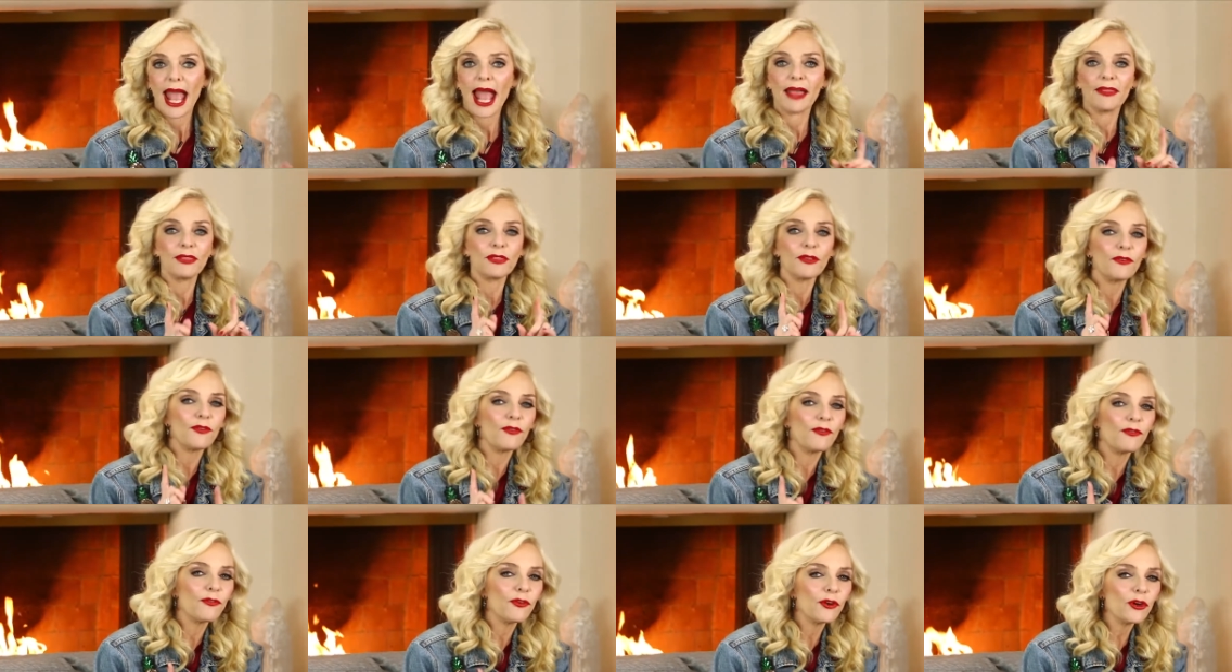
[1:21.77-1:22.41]
And the
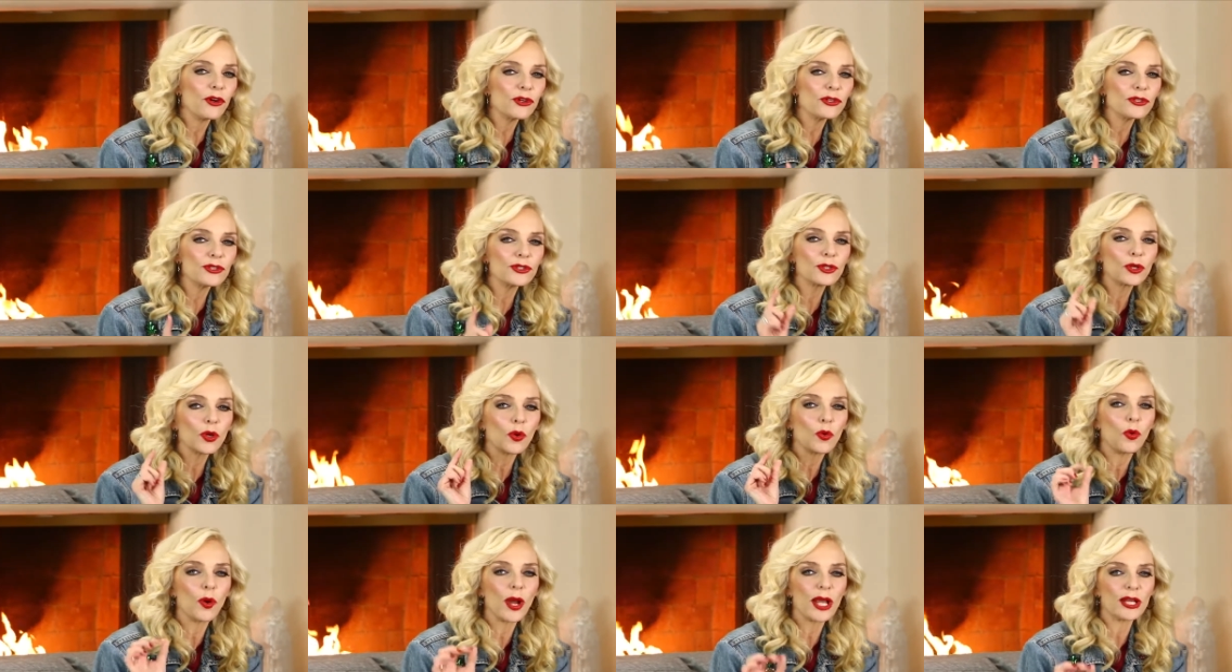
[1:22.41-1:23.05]
first
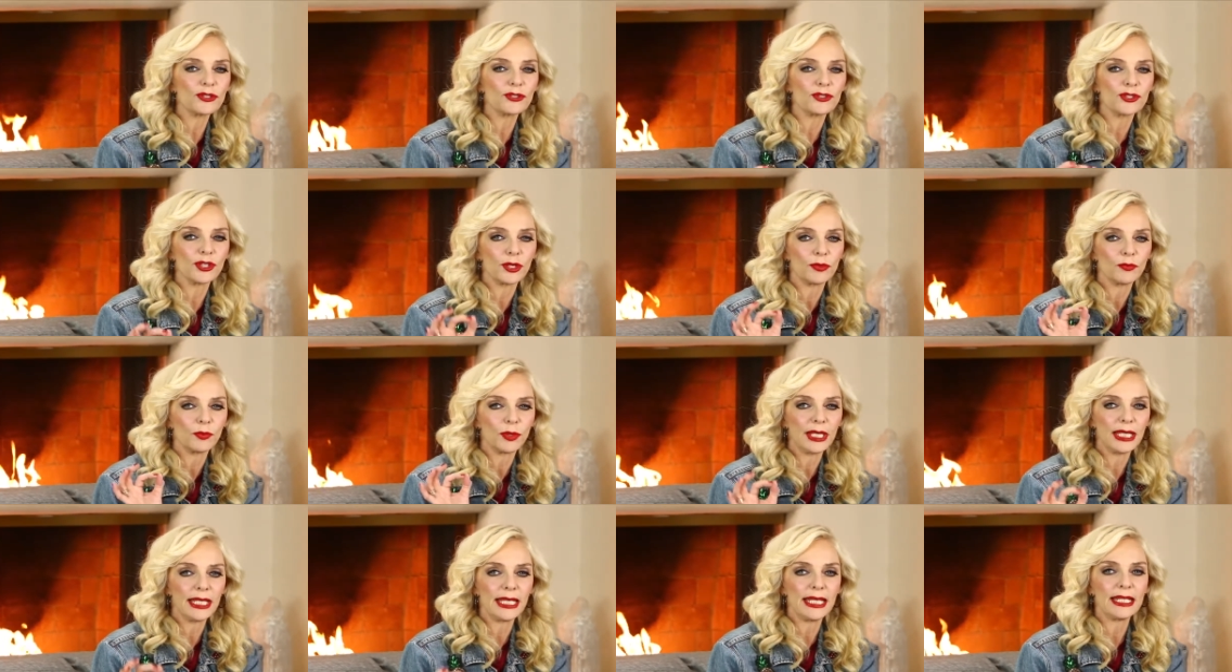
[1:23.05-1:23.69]
question
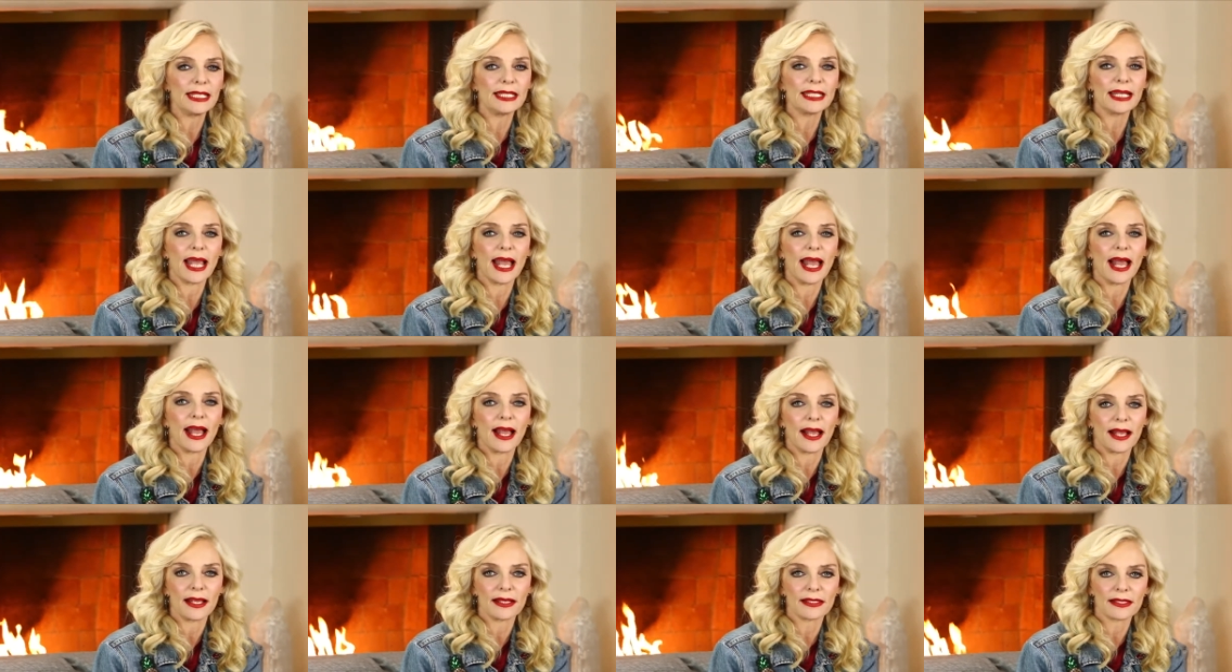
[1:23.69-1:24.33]
we need to
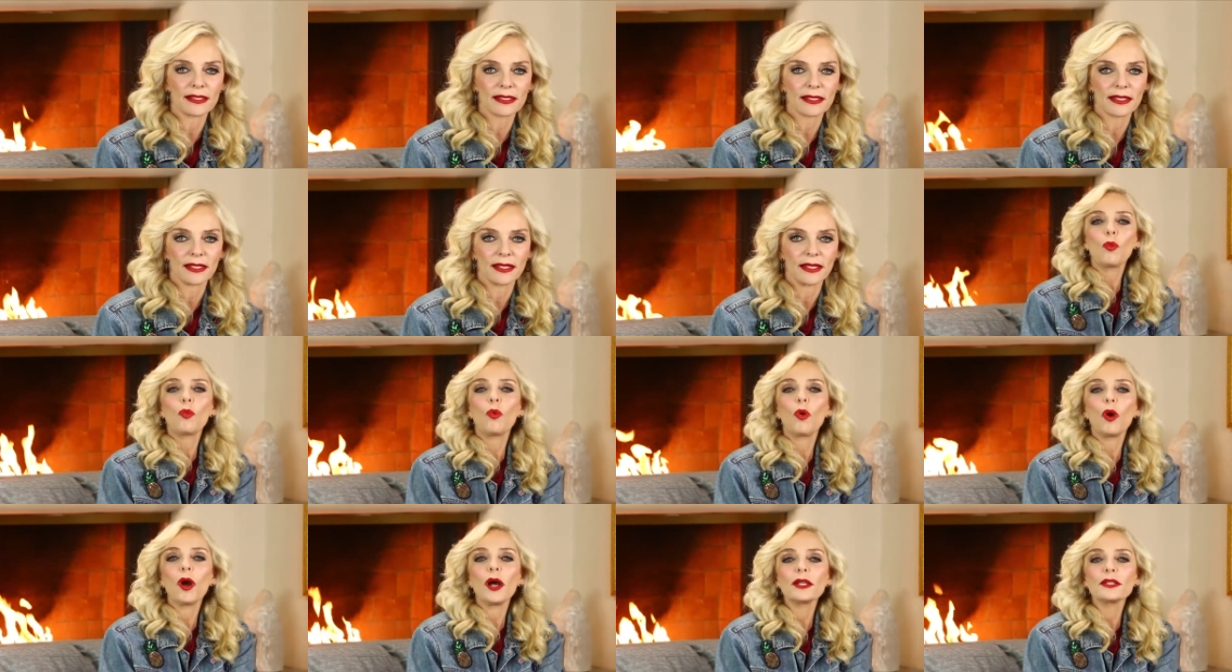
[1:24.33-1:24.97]
ask,
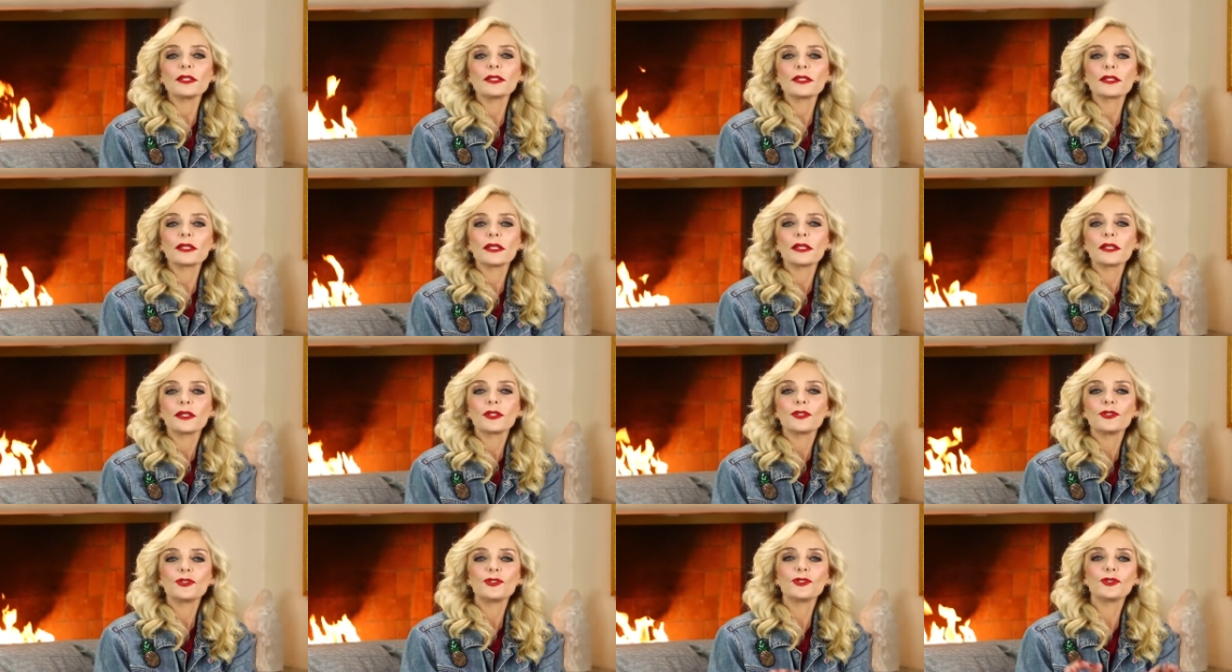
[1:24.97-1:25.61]
what
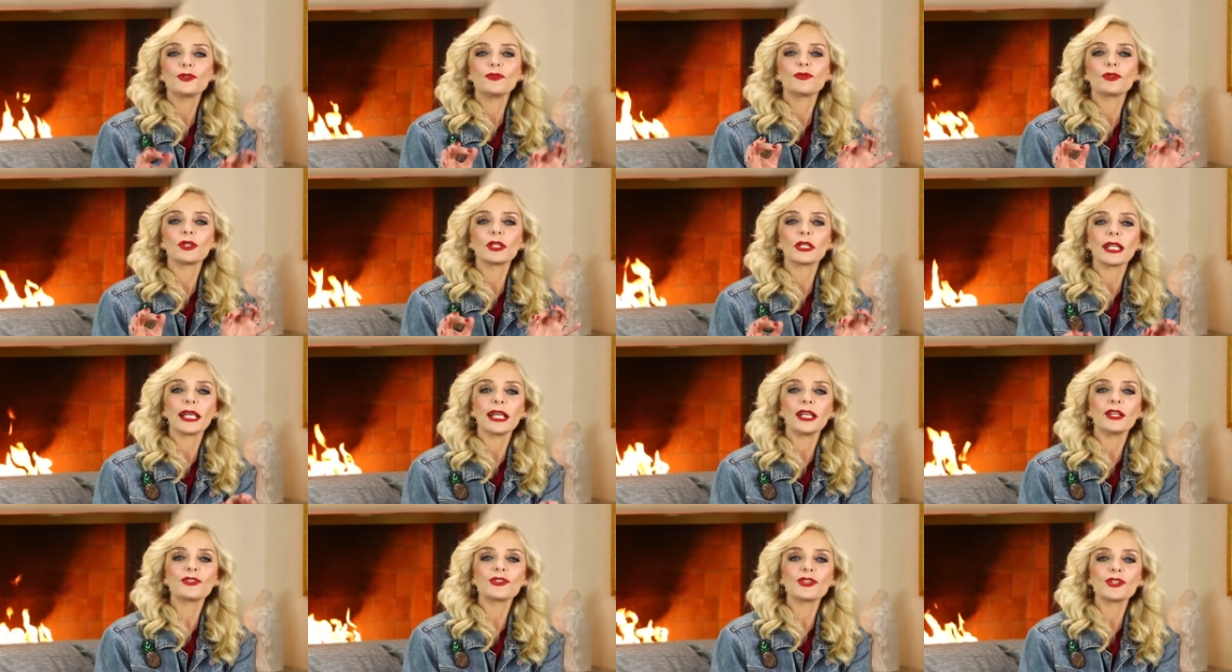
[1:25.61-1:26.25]
do
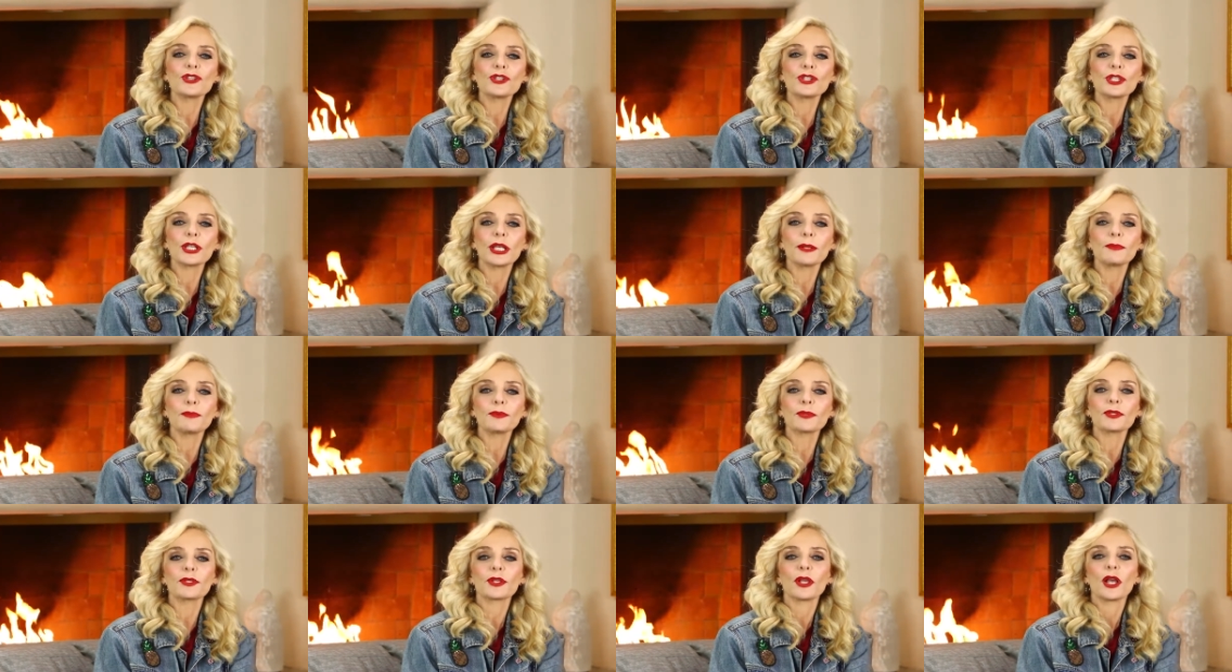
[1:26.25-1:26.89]

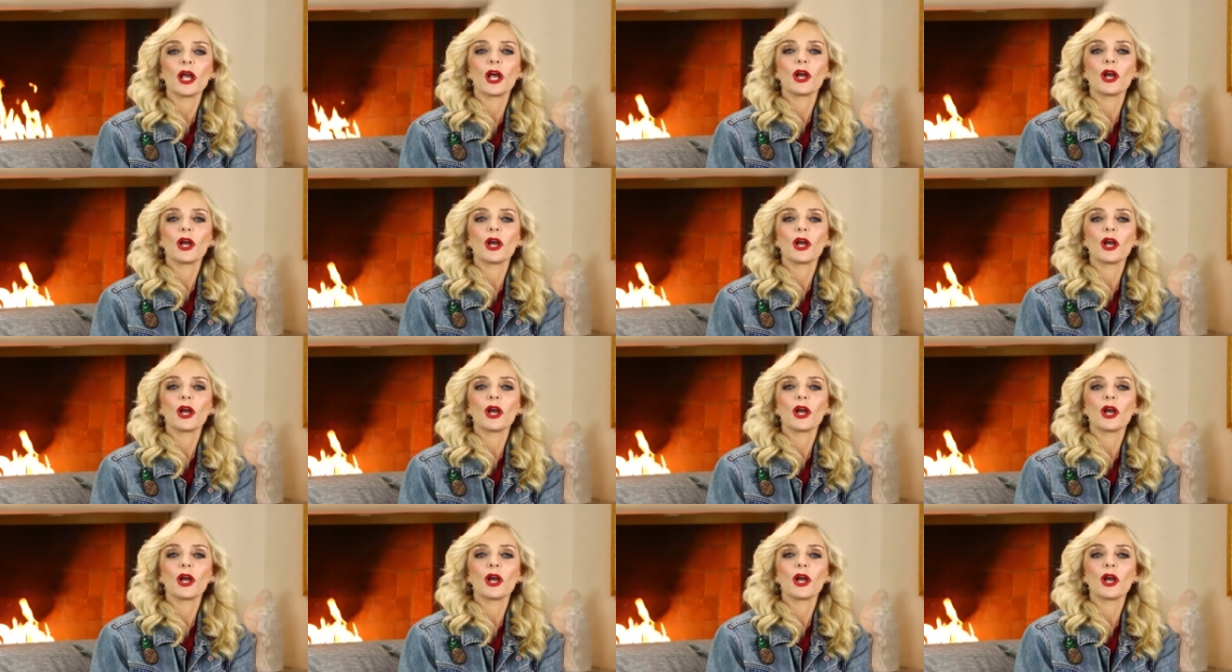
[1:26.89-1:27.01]
relationships